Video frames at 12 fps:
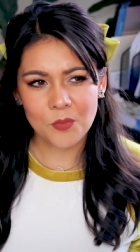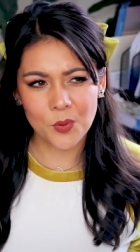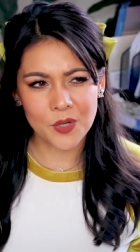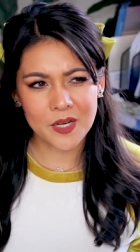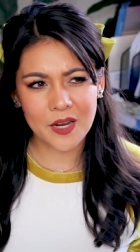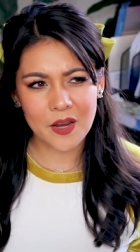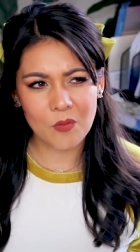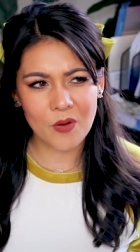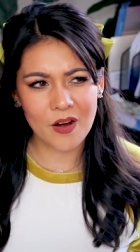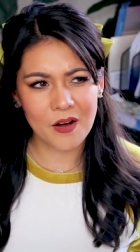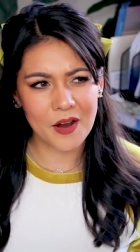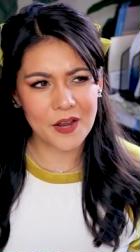put it
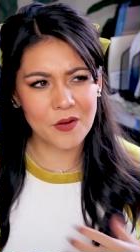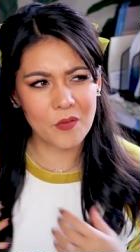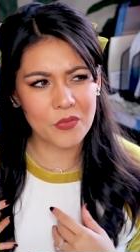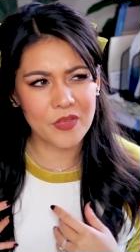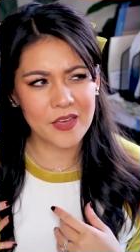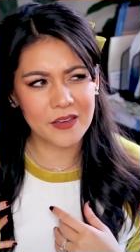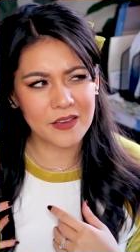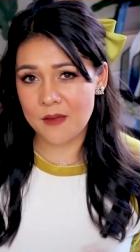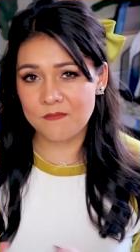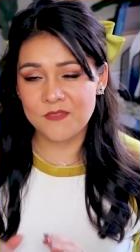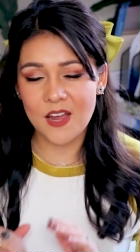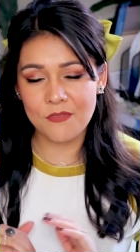anywhere, I don't think.
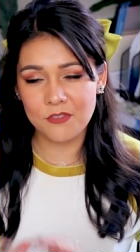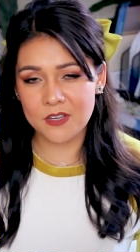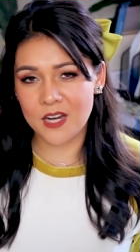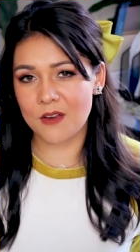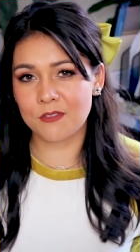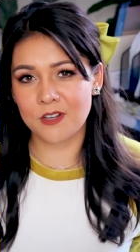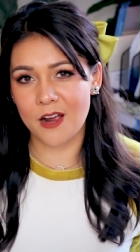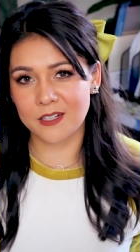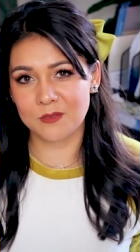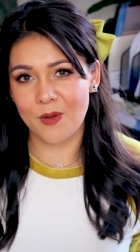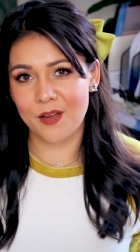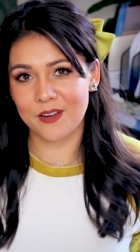I've definitely never
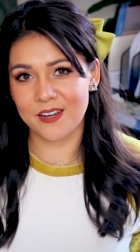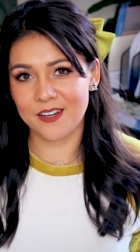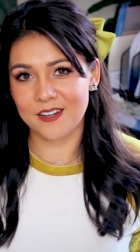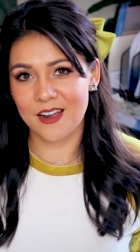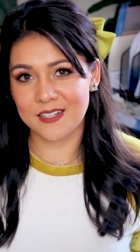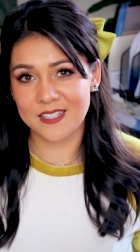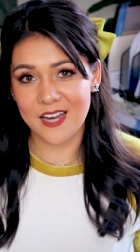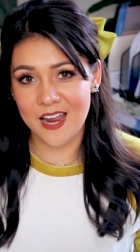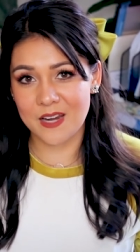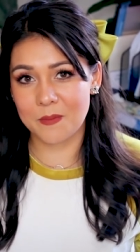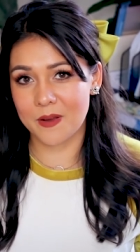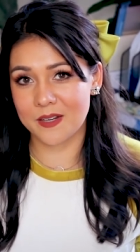talked about it, not to
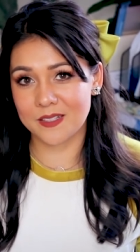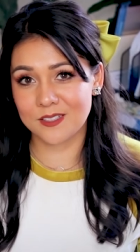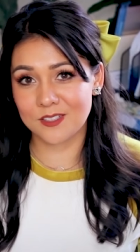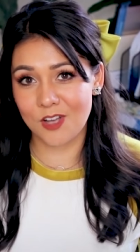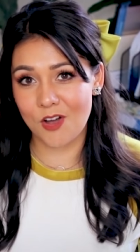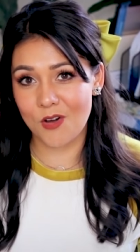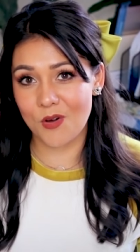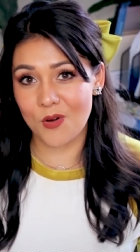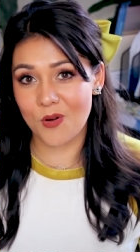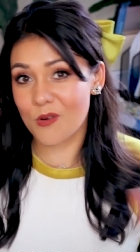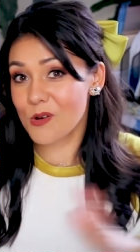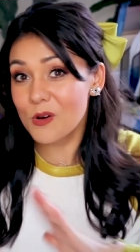anybody.
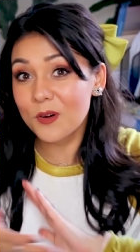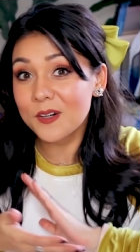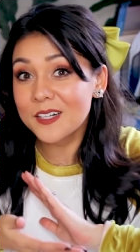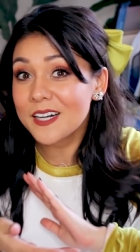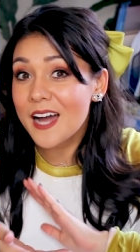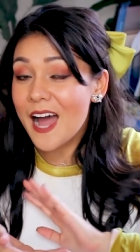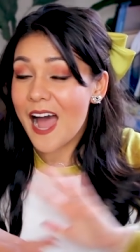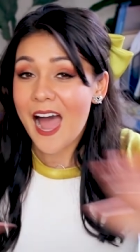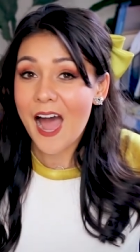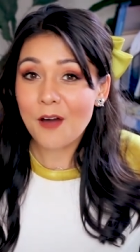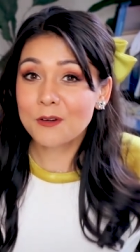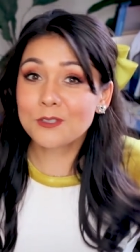So
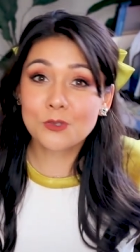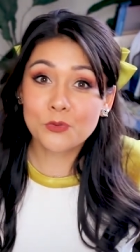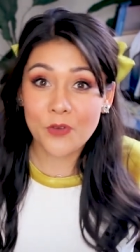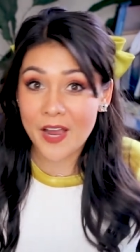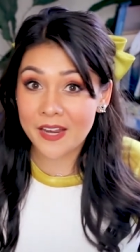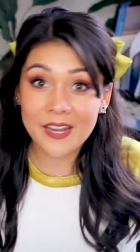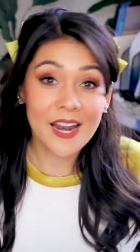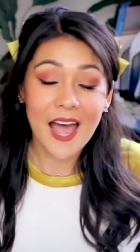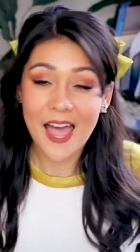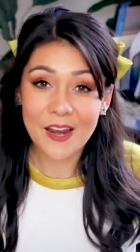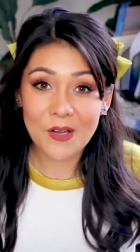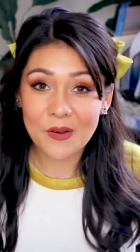how did you find it?
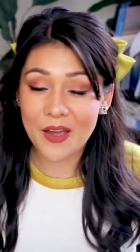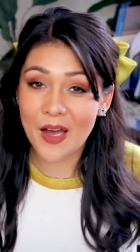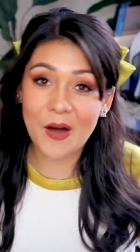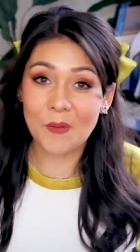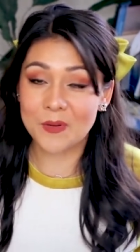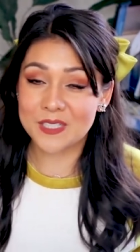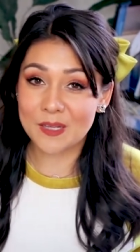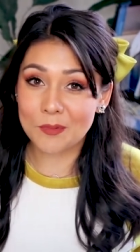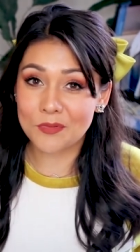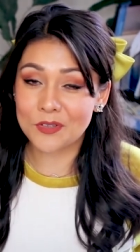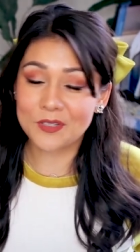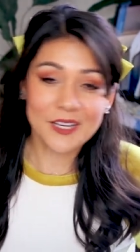I don't know, but some
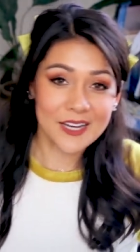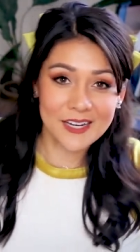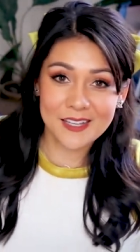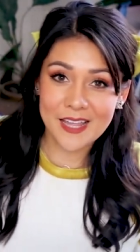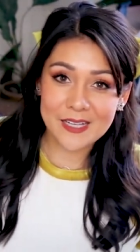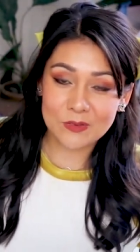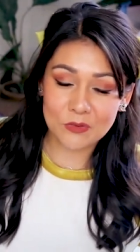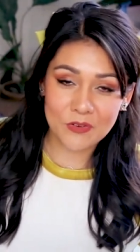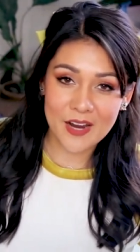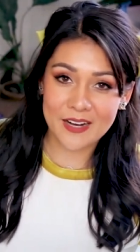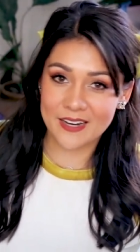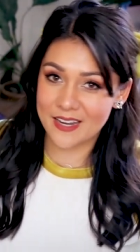of you did. Thanks for
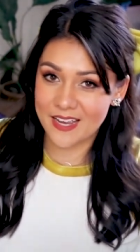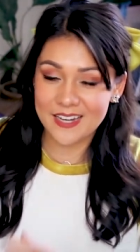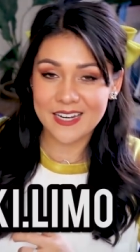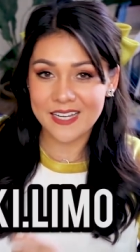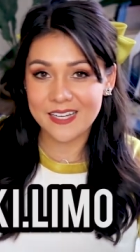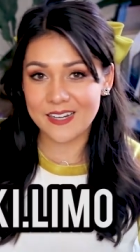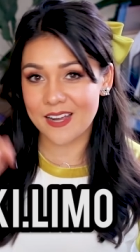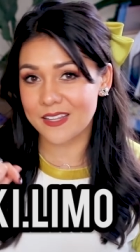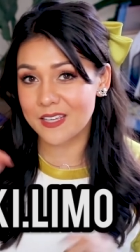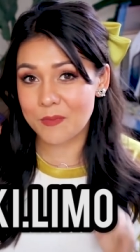finding it. Nikki dot